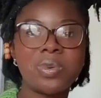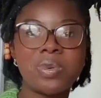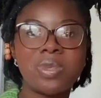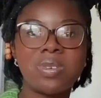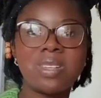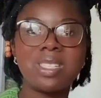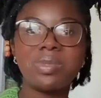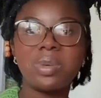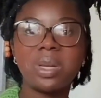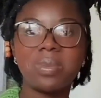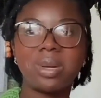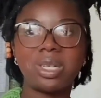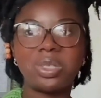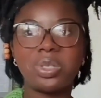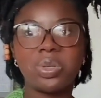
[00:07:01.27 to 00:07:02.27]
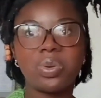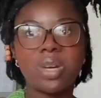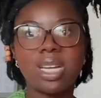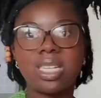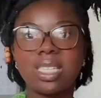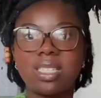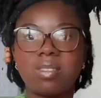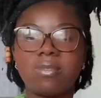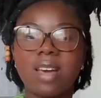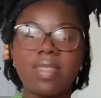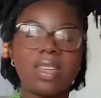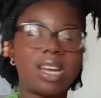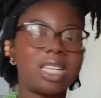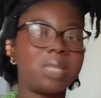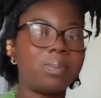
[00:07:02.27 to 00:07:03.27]
There isn't really much to it, just the fact
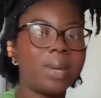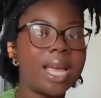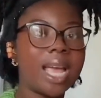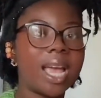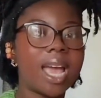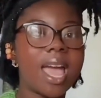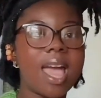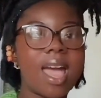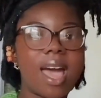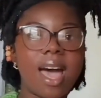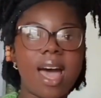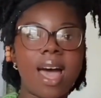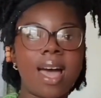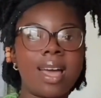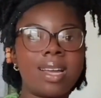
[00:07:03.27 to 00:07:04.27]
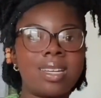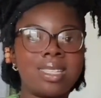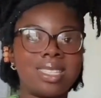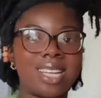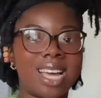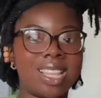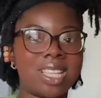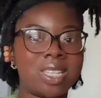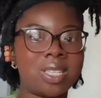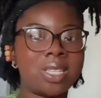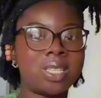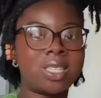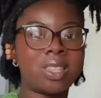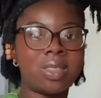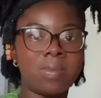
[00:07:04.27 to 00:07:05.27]
that it's pink. And yeah, this
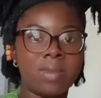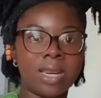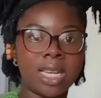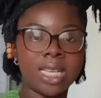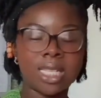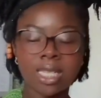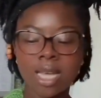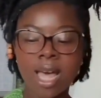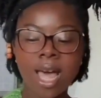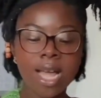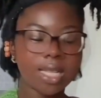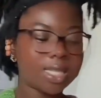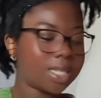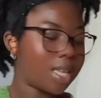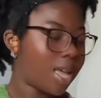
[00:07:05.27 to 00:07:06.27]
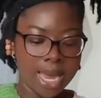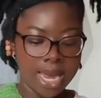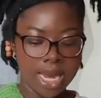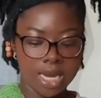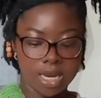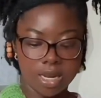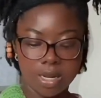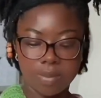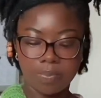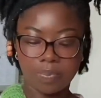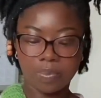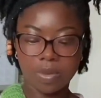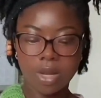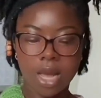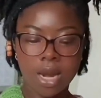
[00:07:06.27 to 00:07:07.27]
is the mini skirt. Made
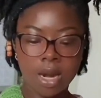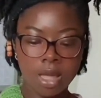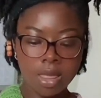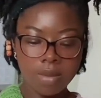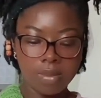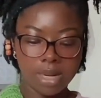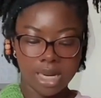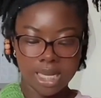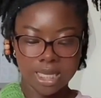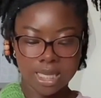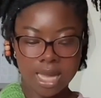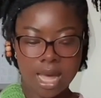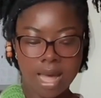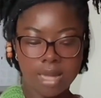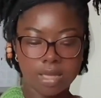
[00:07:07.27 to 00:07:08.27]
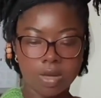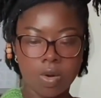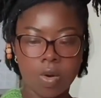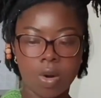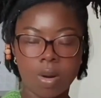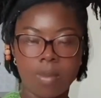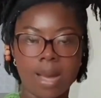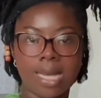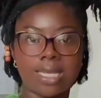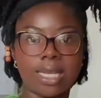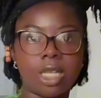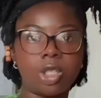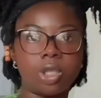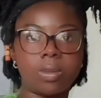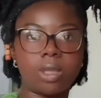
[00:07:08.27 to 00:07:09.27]
another mini skirt on my
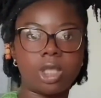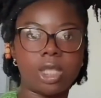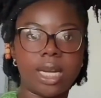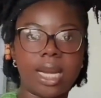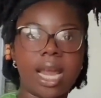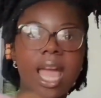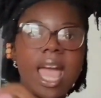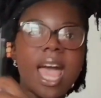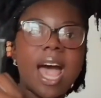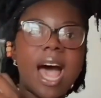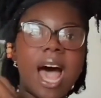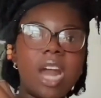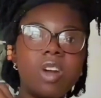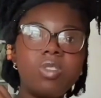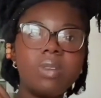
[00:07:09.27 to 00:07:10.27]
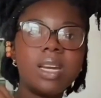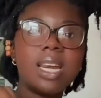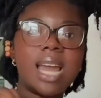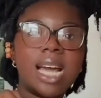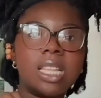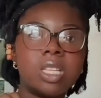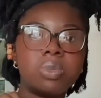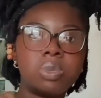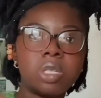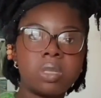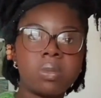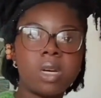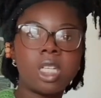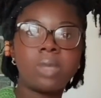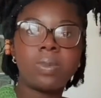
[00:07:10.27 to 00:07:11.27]
century machine. I don't really like this one as
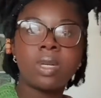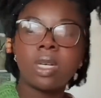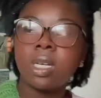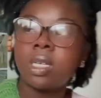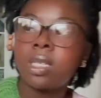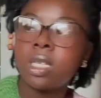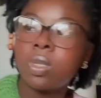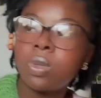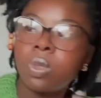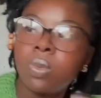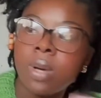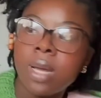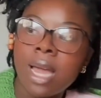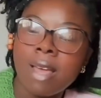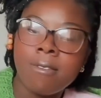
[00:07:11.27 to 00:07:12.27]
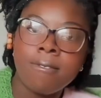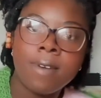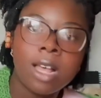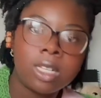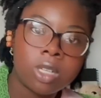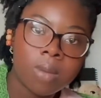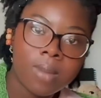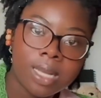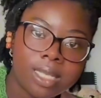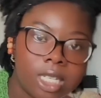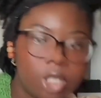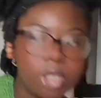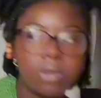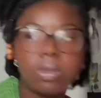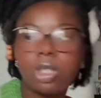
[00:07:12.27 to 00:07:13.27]
much because this was when I first got my
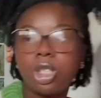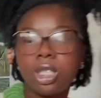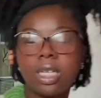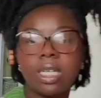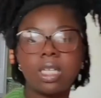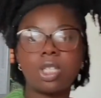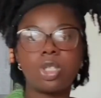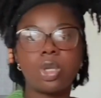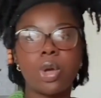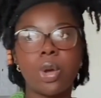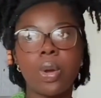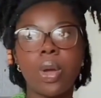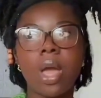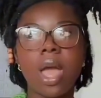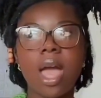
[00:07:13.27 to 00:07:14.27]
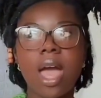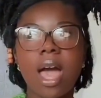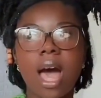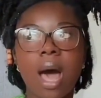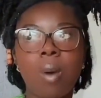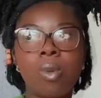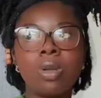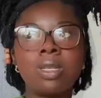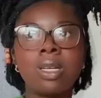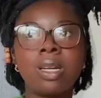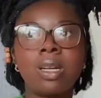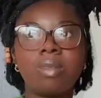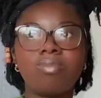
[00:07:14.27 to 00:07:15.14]
century machine, so I wasn't